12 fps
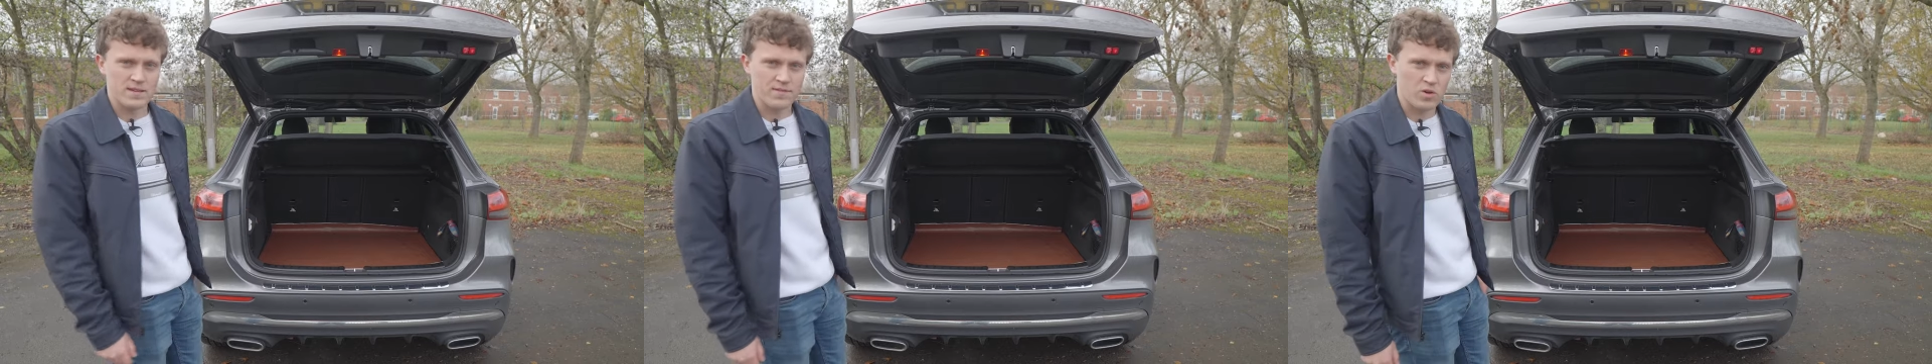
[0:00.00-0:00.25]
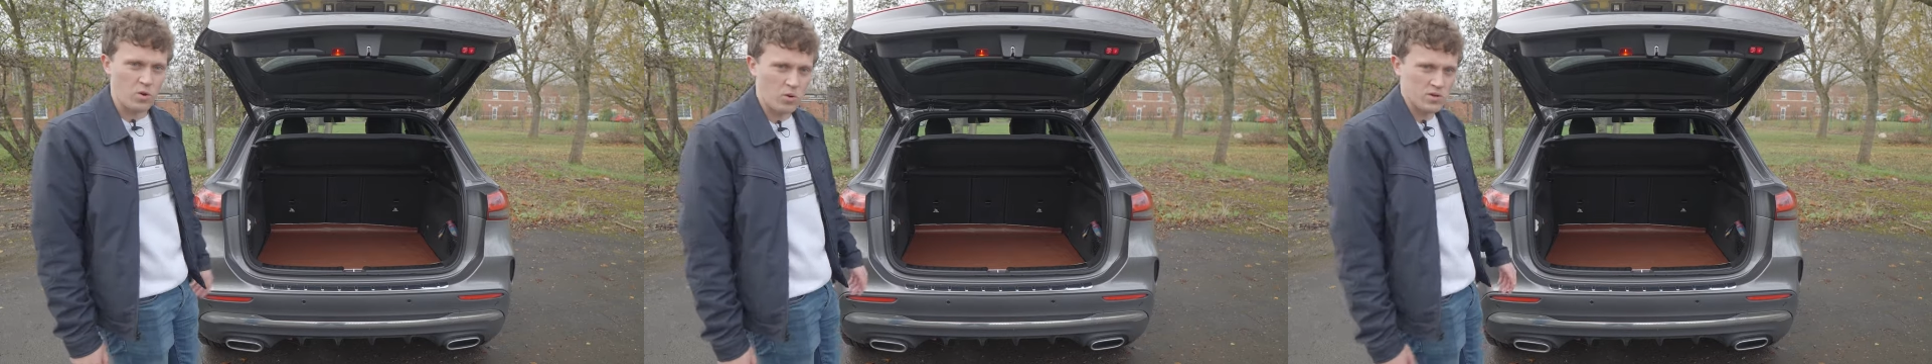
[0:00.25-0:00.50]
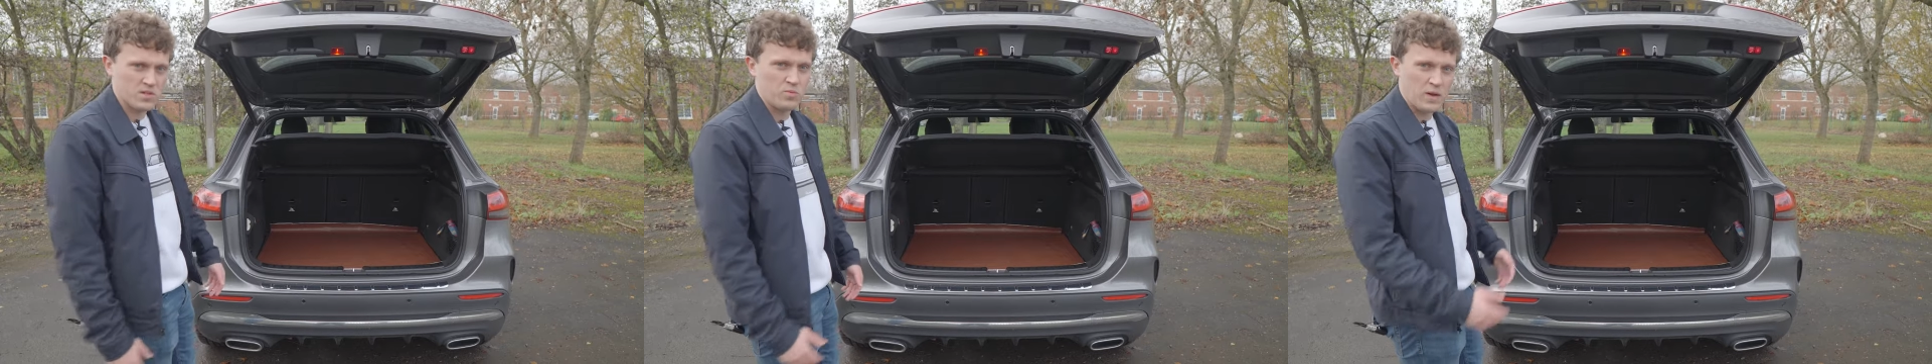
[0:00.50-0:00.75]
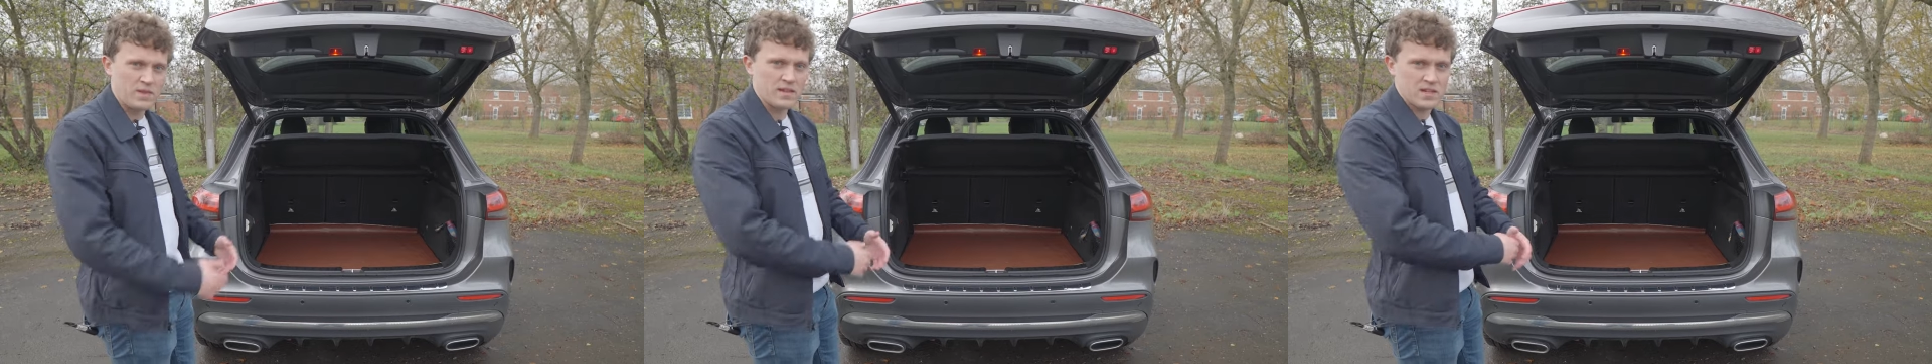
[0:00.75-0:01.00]
of course,
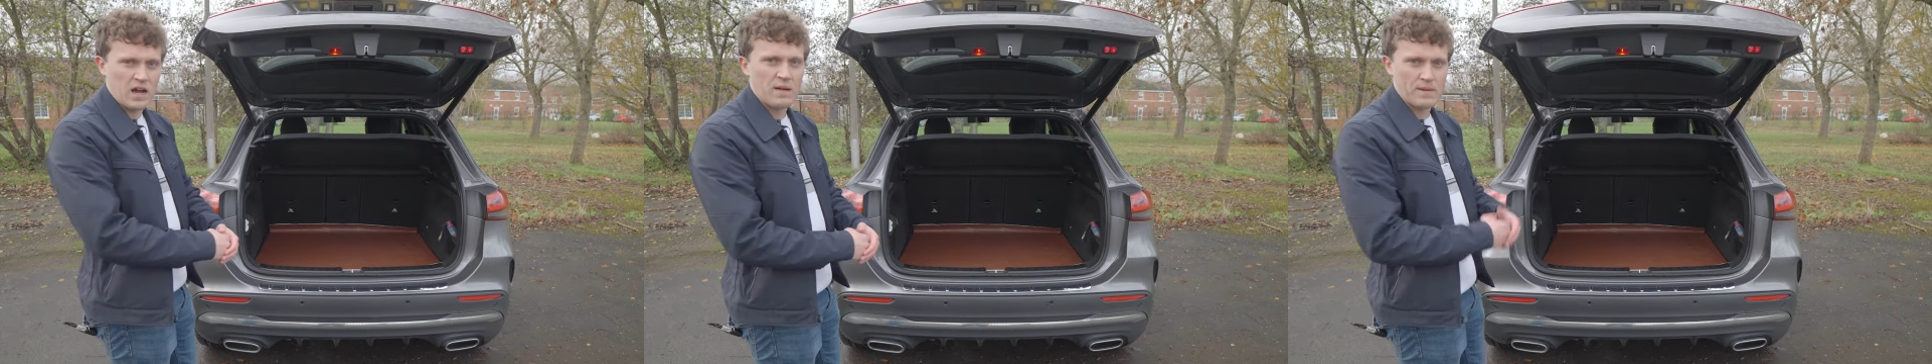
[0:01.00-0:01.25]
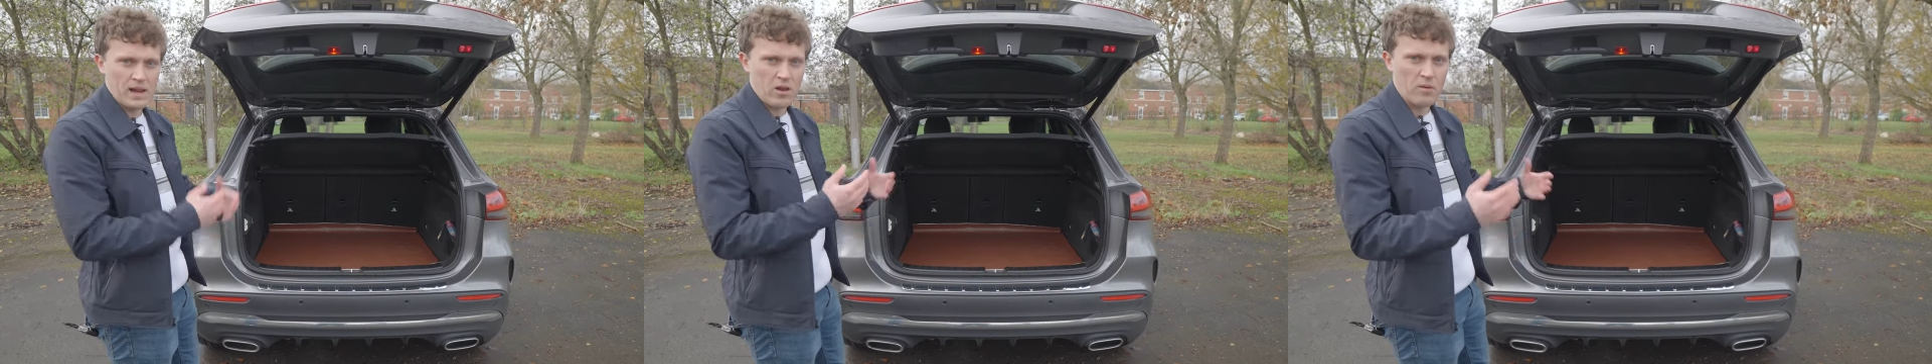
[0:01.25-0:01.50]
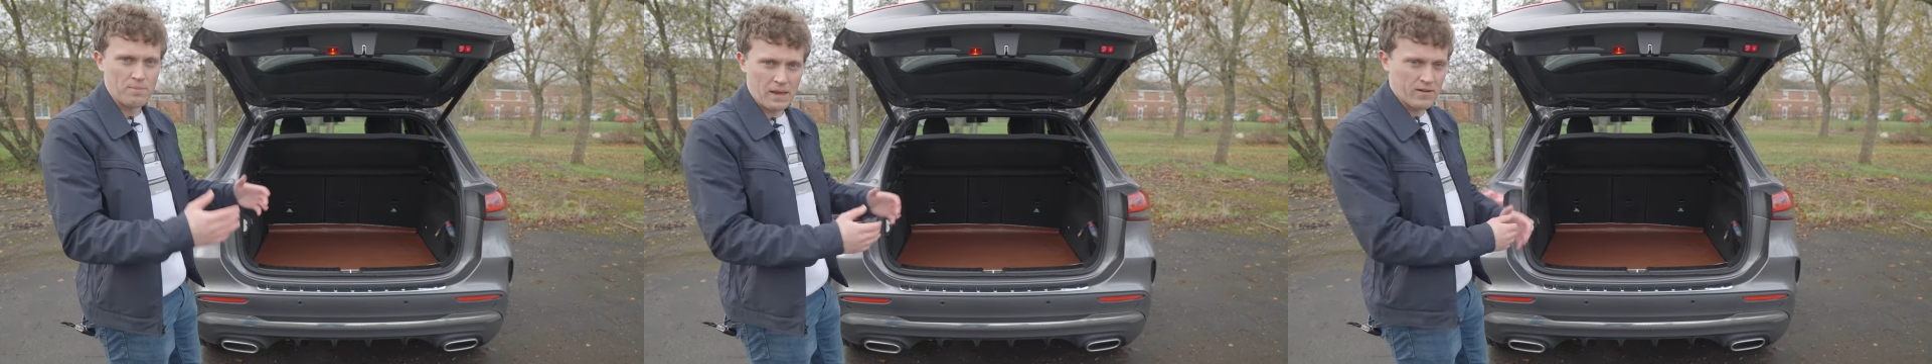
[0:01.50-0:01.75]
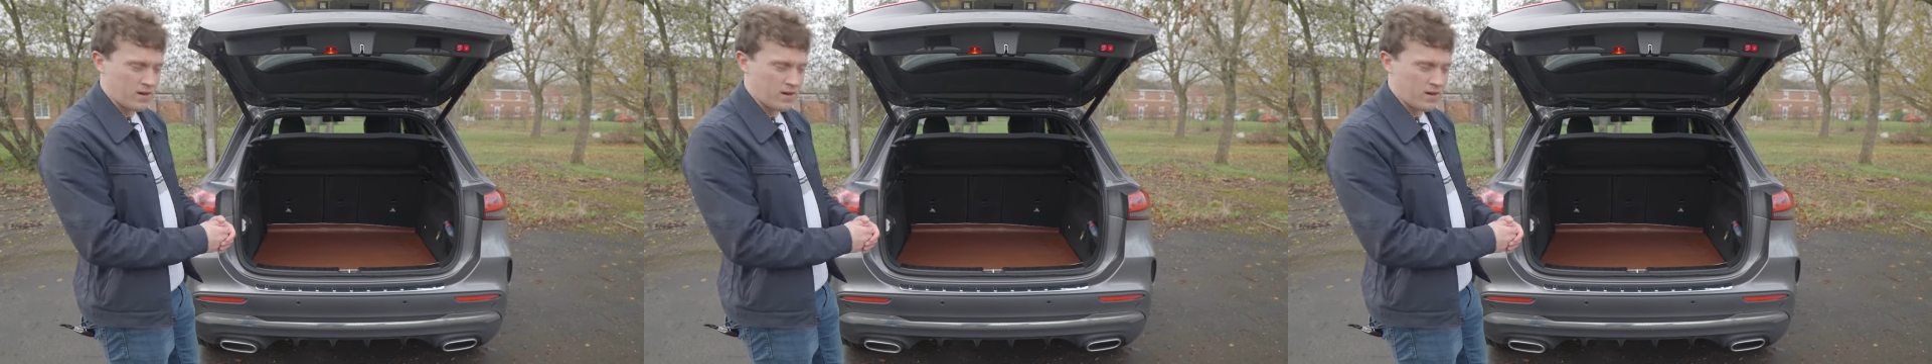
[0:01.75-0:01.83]
with this car being a lot bigger